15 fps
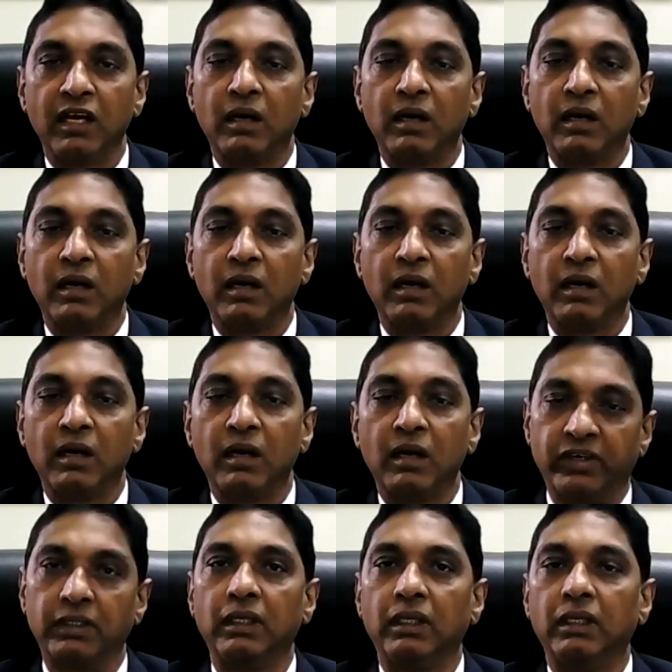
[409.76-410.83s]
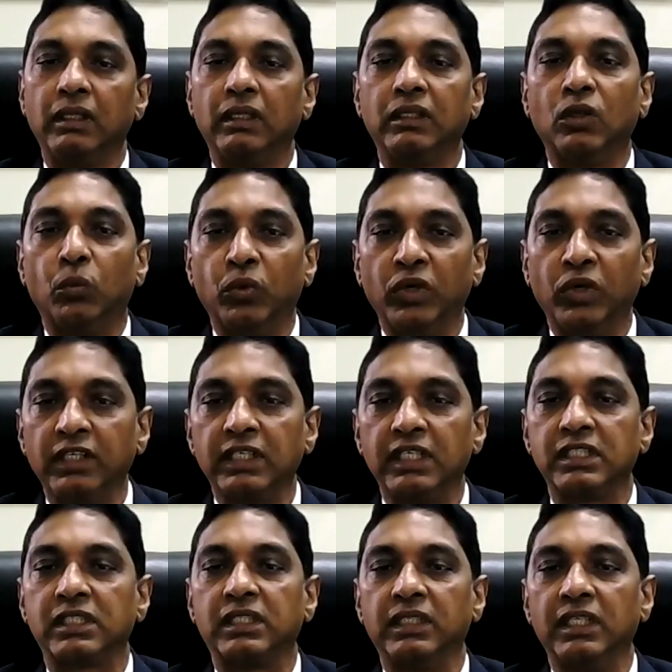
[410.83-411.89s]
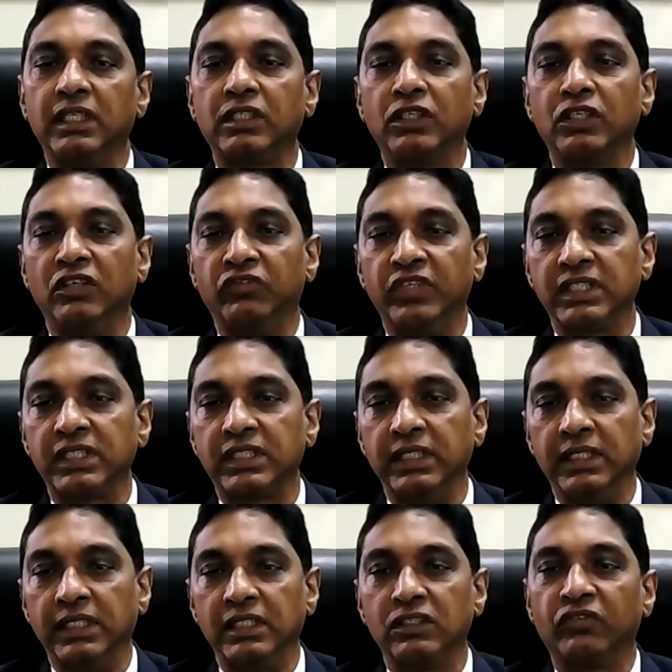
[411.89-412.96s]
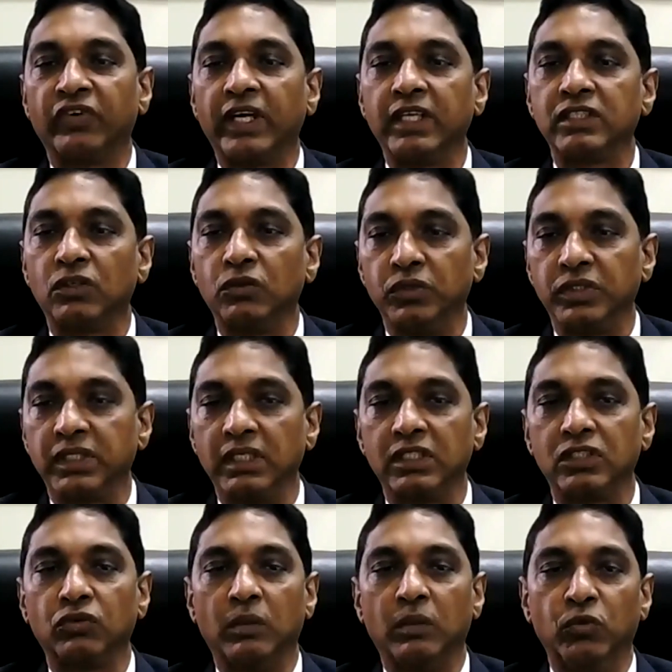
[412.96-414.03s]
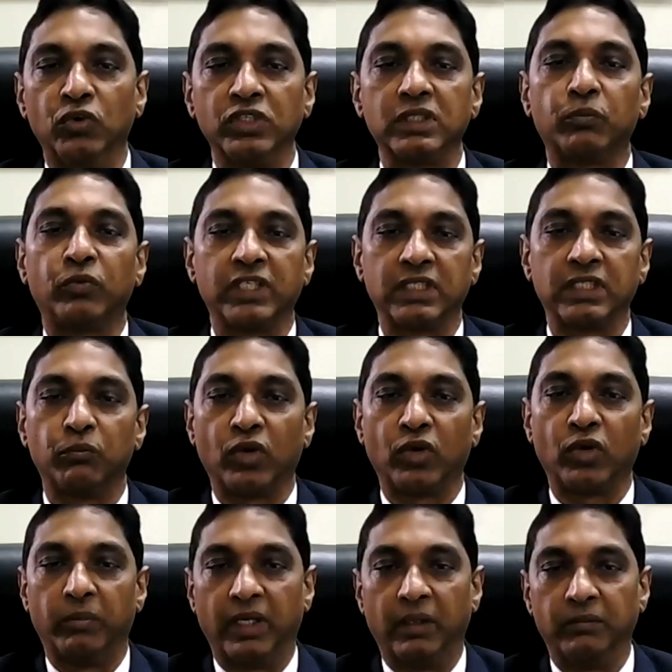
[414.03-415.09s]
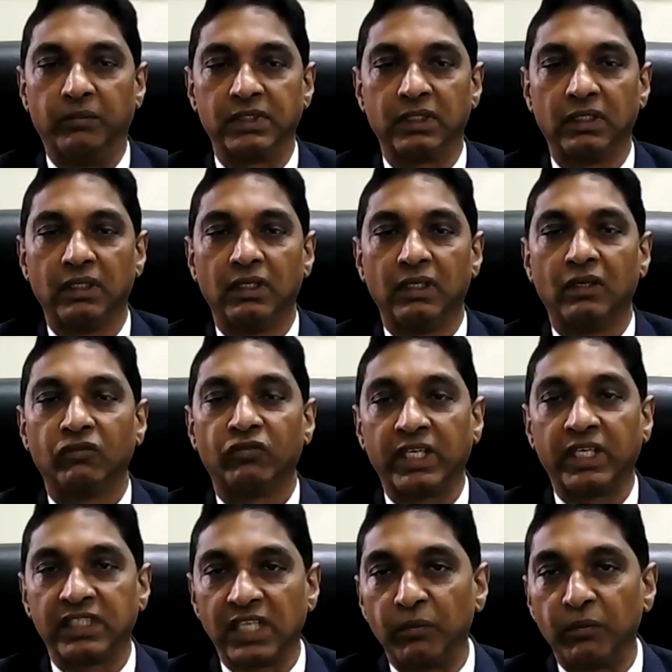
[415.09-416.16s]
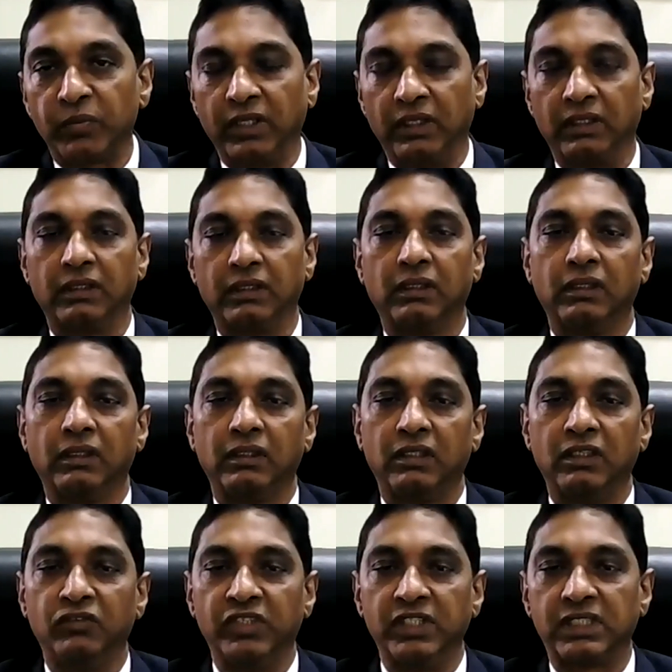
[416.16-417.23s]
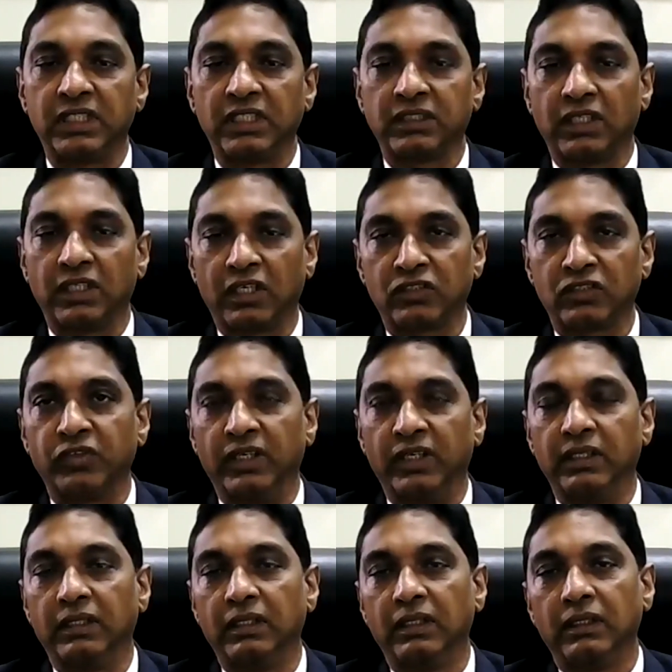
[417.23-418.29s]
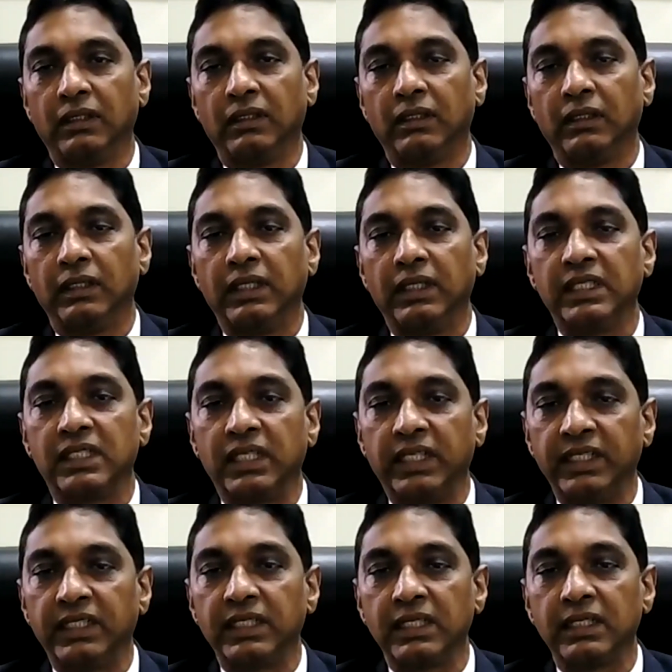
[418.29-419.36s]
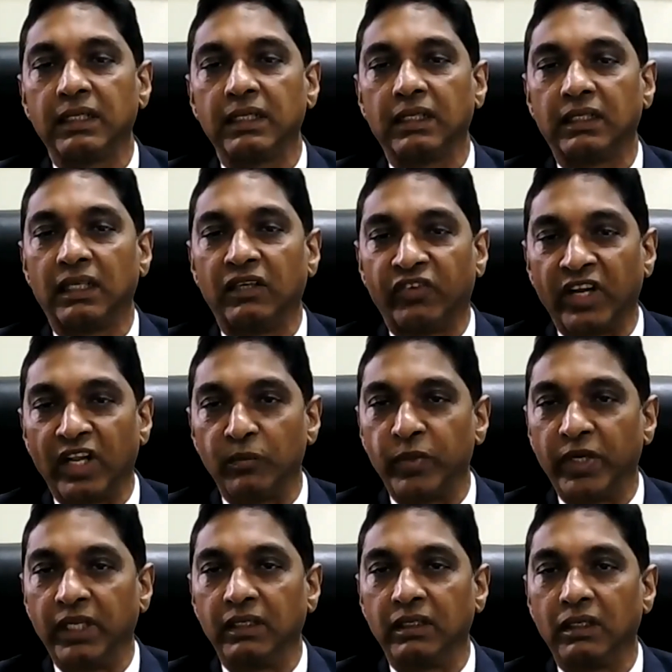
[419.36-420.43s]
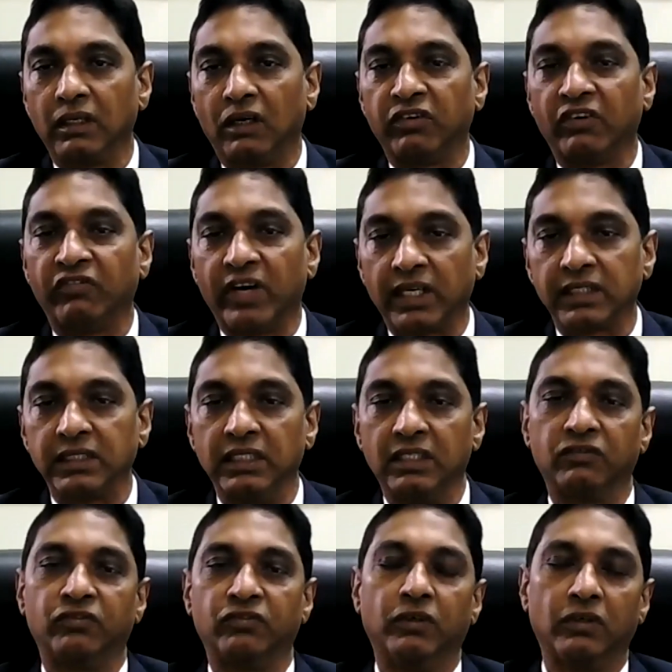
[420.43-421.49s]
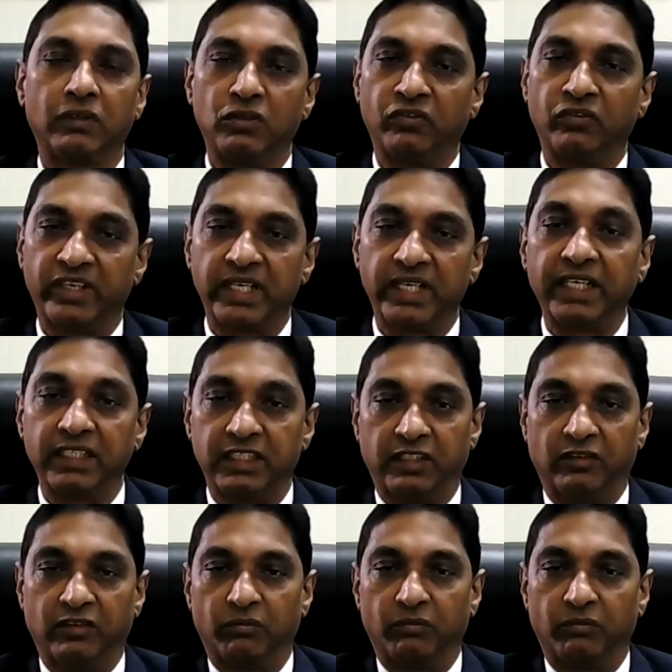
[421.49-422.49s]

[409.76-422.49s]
More than ever, the world is turning to universities to find solutions to our most pressing problems. For example, the University of Oxford is leading the development of a vaccine for COVID-19.